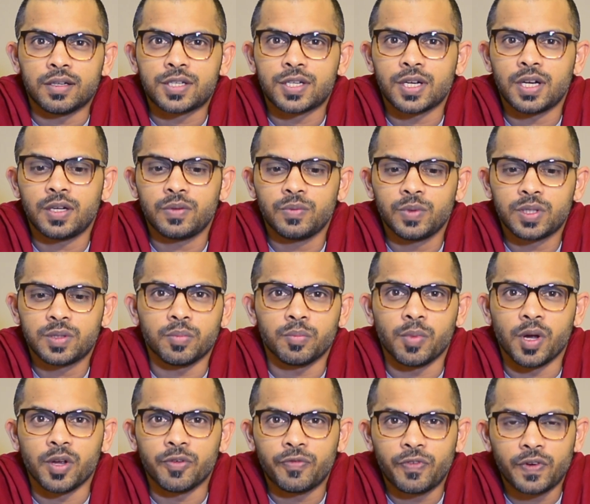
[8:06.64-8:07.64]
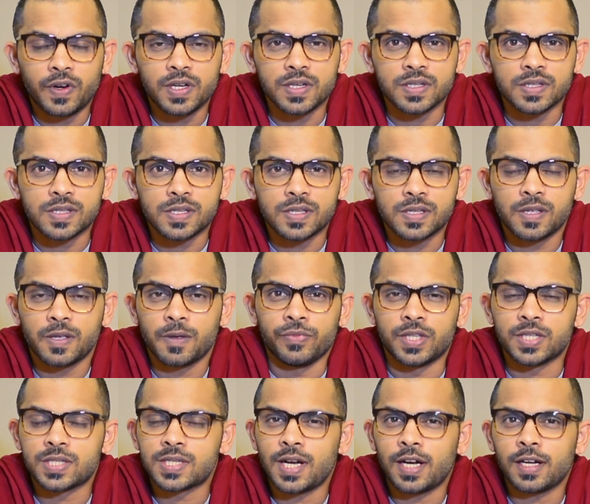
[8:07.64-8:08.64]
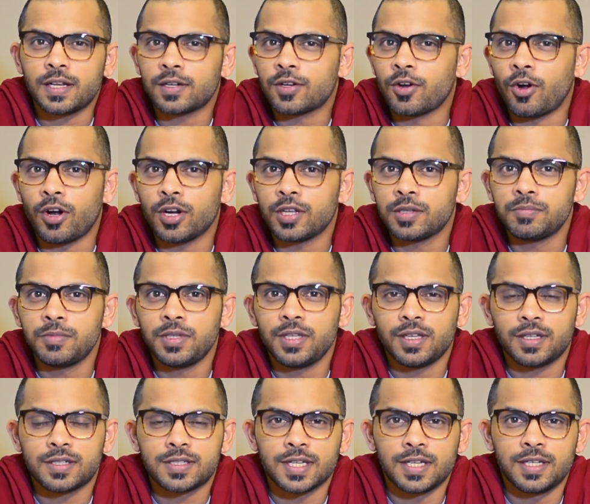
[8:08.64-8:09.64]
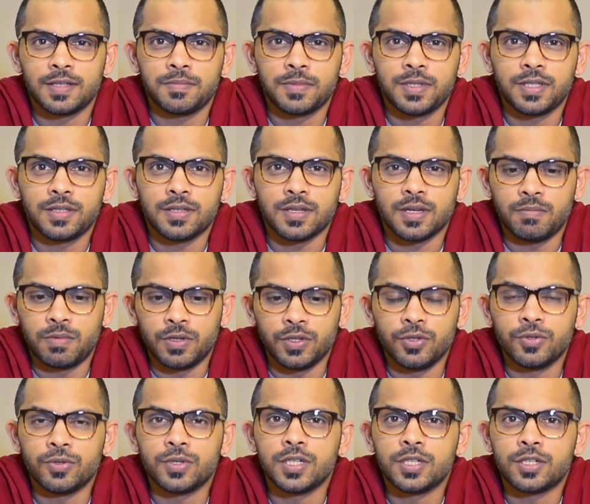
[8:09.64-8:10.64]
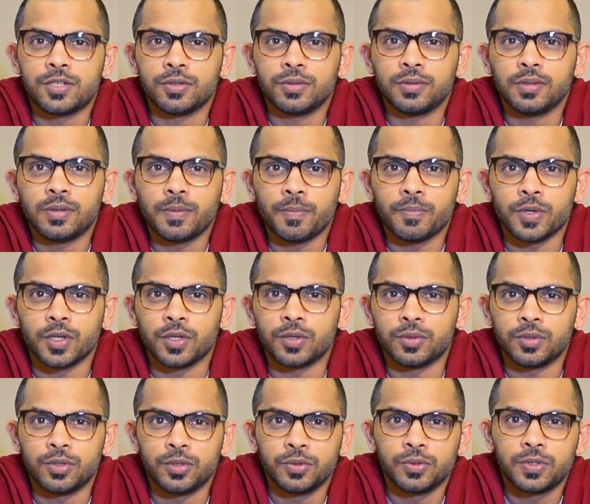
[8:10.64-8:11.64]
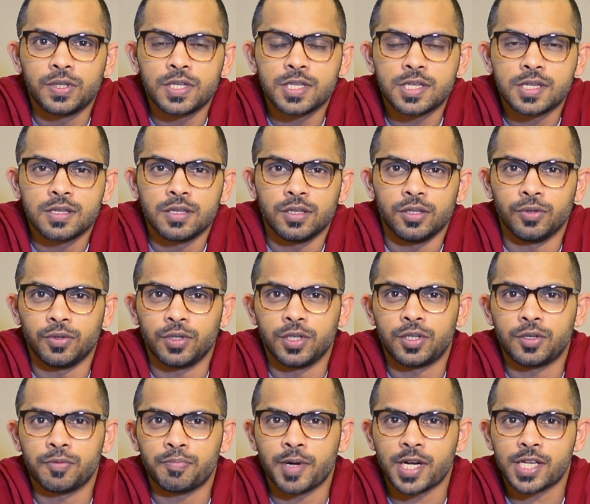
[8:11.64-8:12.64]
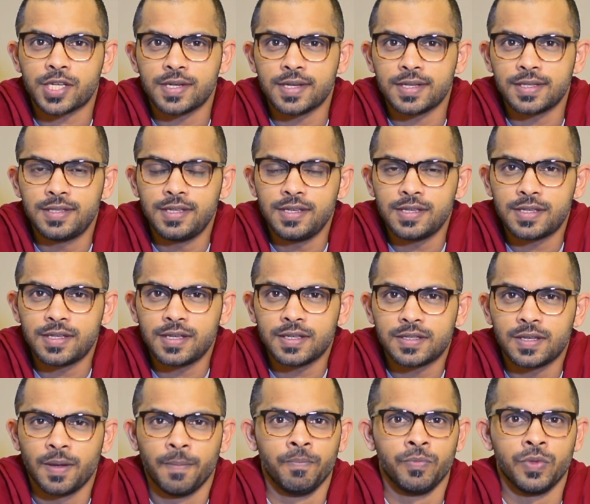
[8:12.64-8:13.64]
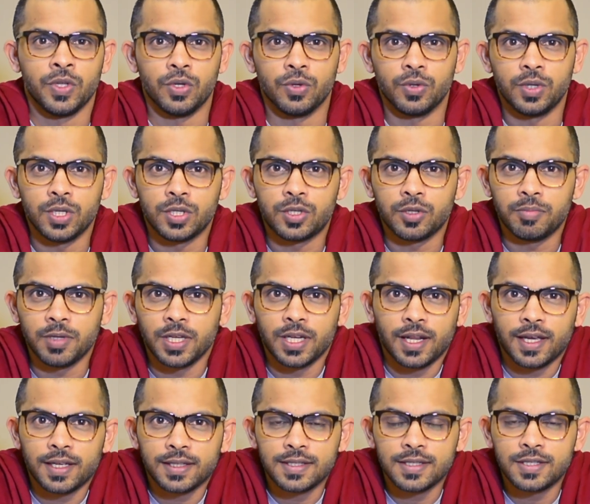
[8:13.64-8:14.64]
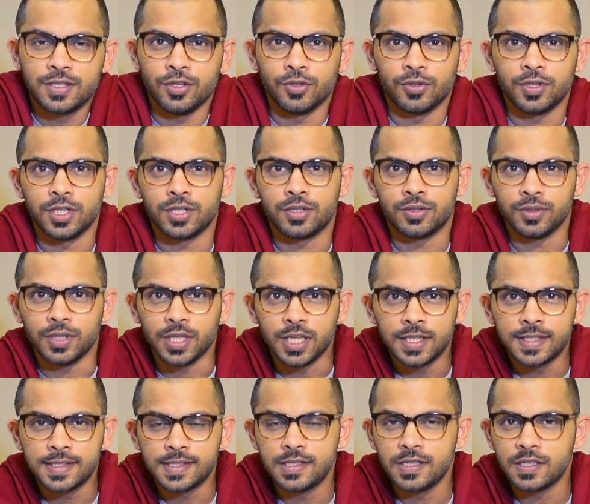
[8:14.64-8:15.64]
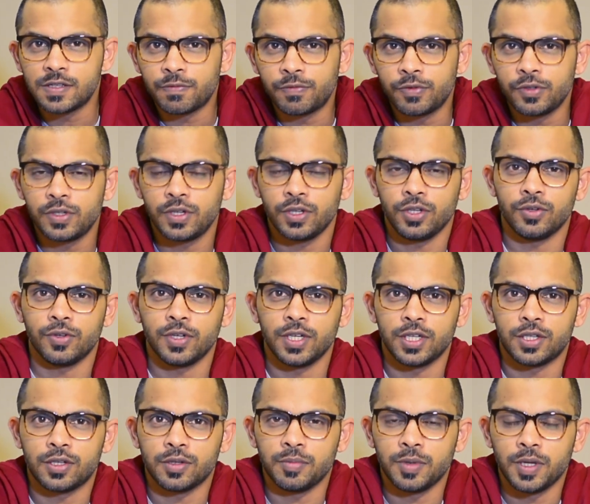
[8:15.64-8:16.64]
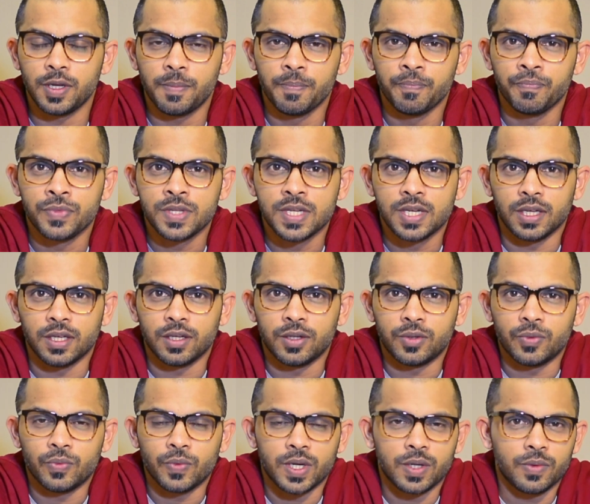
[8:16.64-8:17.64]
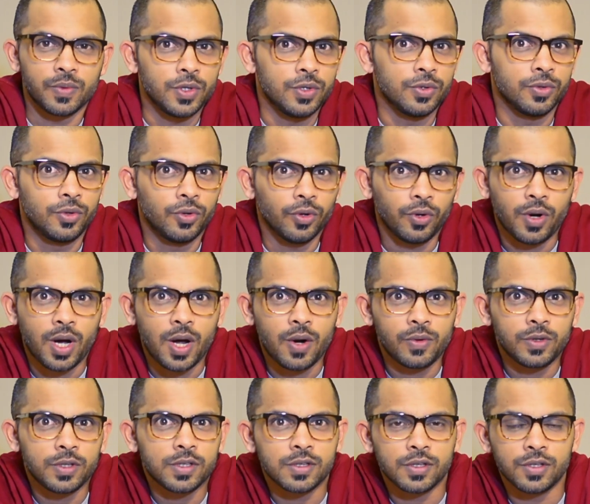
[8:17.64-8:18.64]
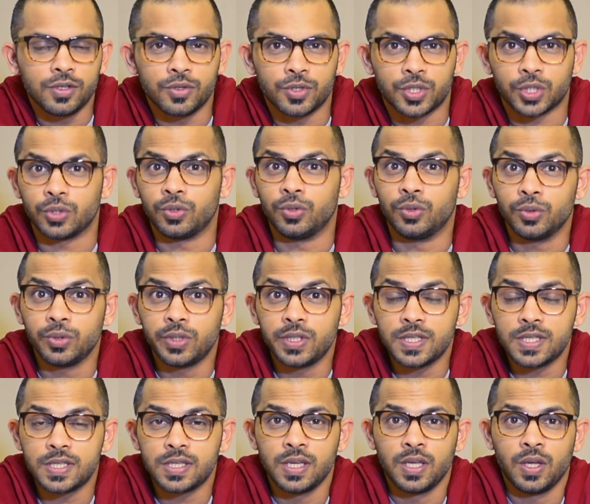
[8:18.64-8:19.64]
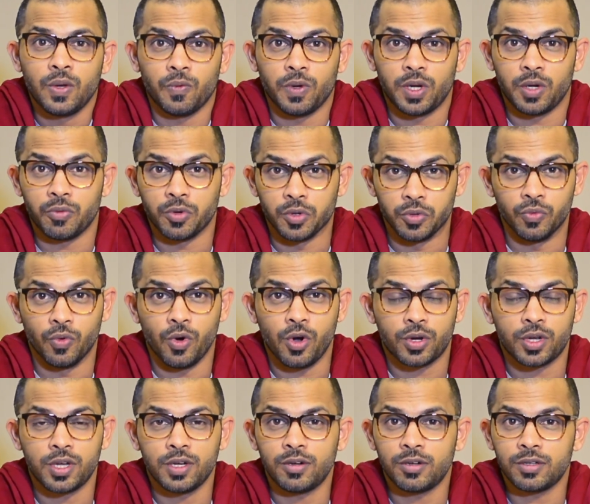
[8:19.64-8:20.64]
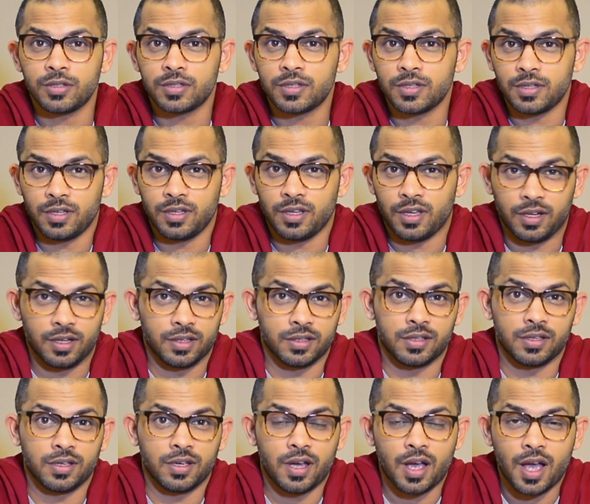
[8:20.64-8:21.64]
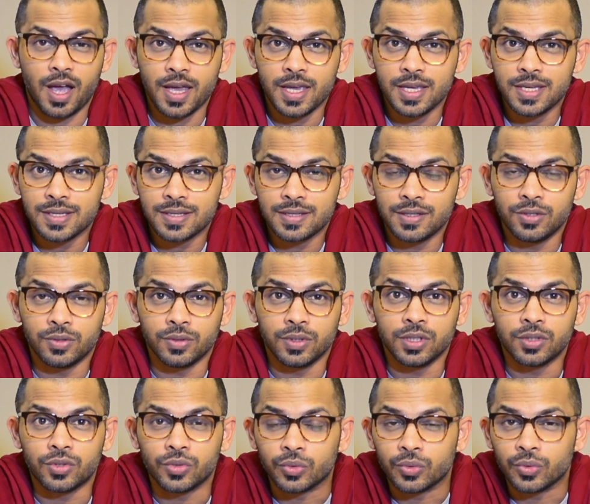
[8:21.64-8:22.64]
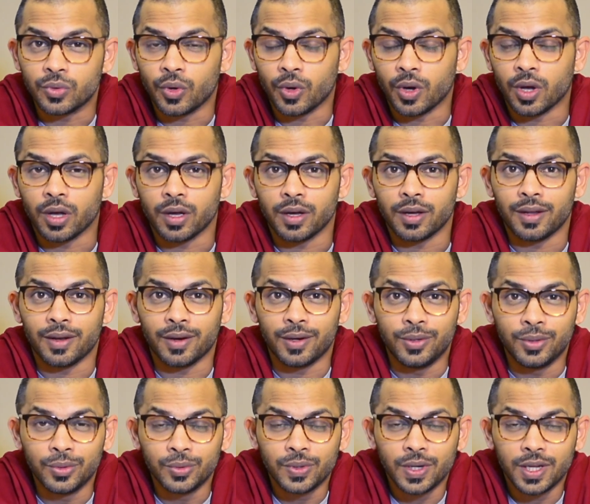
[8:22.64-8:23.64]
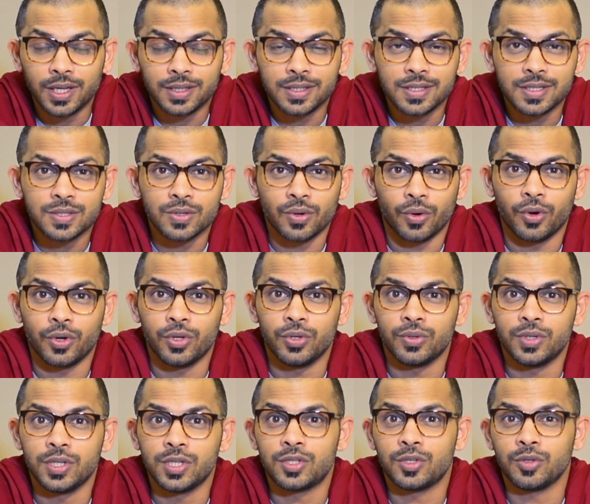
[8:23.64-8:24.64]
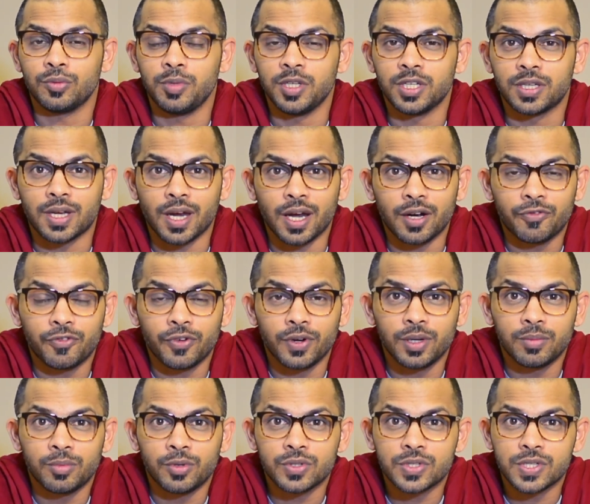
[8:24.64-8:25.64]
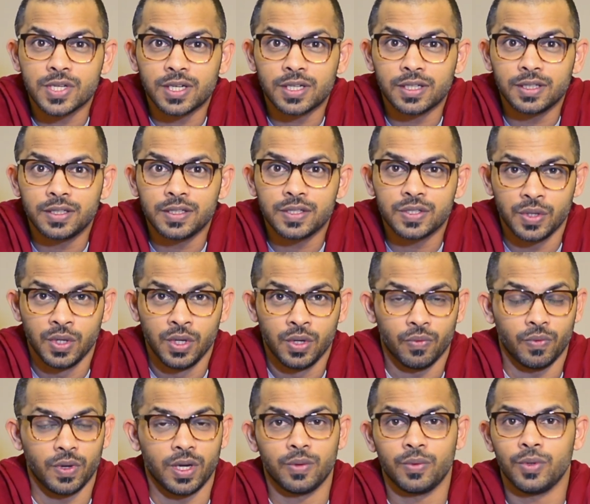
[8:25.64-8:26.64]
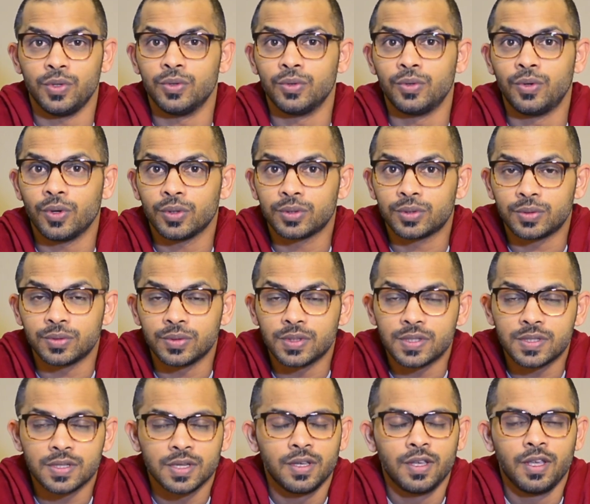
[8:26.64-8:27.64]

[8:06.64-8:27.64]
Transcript: shared with my friends, they started calling me and telling me, April, you need to do this, you need to purchase these things, you need to be like this, you need to eat this food, you need to be, whenever you go out, you should do this, whenever you're walking in the ice, you need to do like this, or you need to be careful about certain things, whenever you go through this.